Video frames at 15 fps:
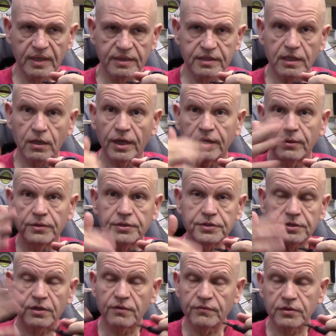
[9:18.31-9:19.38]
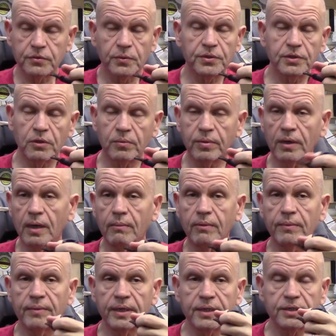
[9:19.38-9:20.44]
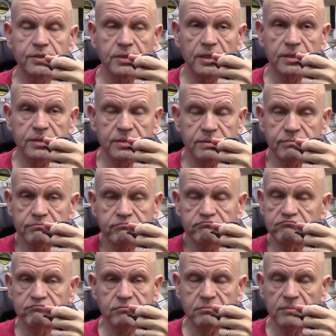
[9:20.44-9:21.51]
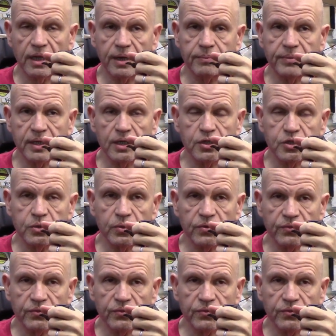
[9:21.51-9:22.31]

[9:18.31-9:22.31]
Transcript: to light on the surface with no problem and it's it, not a big issue with